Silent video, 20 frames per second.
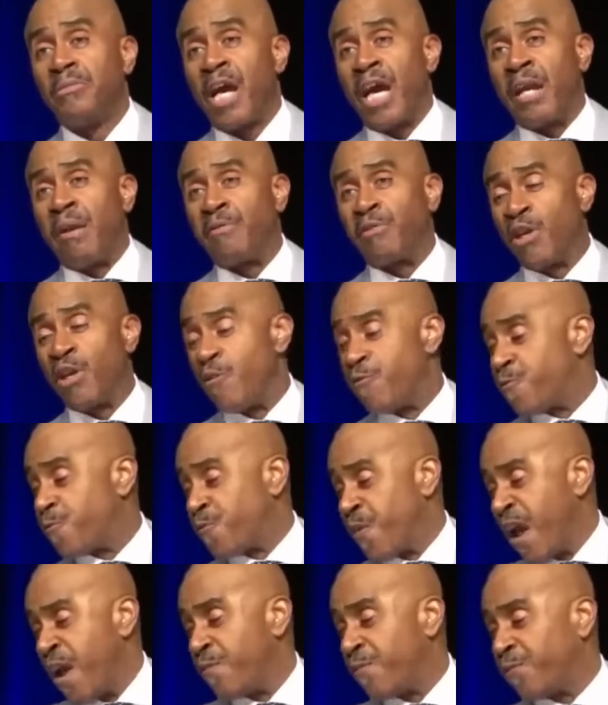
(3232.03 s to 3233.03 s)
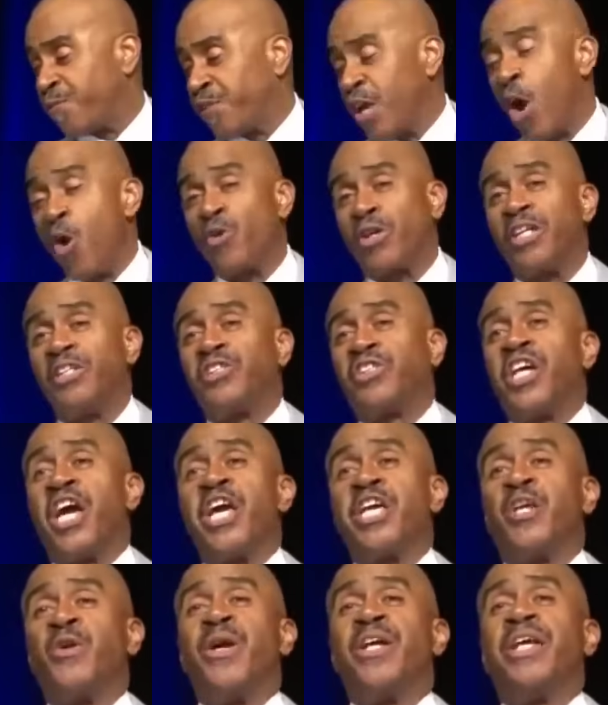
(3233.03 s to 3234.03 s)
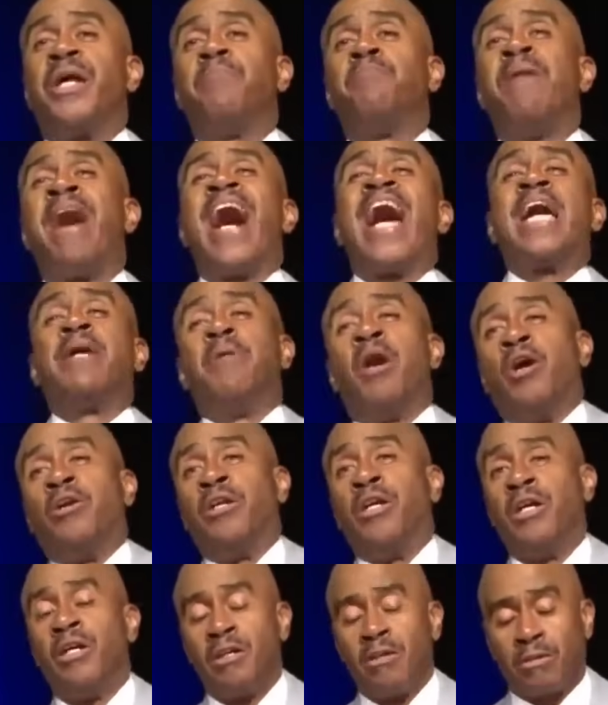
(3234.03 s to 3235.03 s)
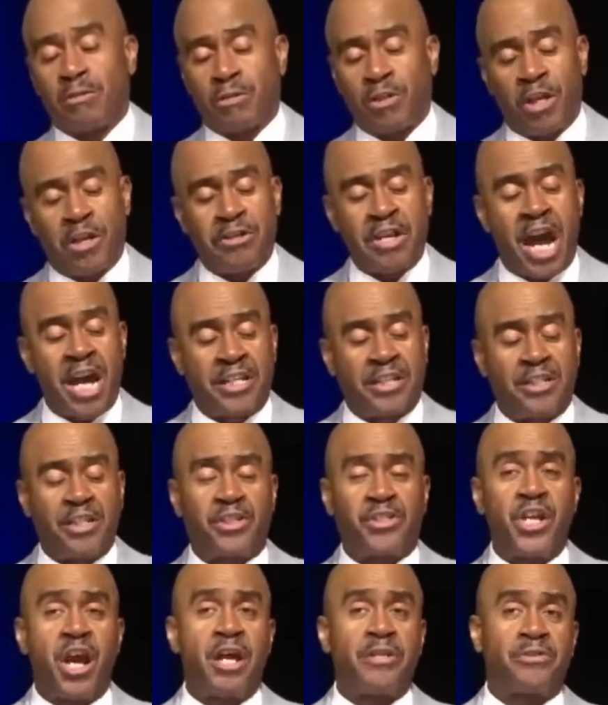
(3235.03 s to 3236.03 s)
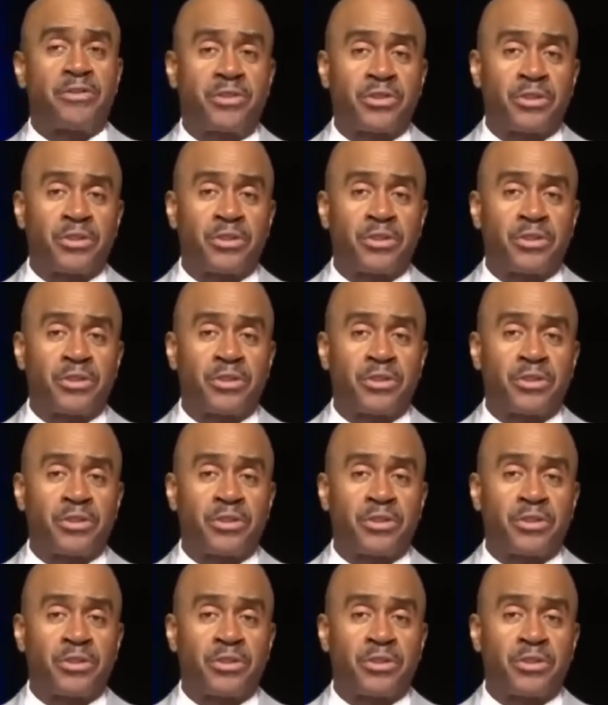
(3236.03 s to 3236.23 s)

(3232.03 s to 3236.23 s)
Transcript: And if your faith don't continue in the Bible, you're not in the church.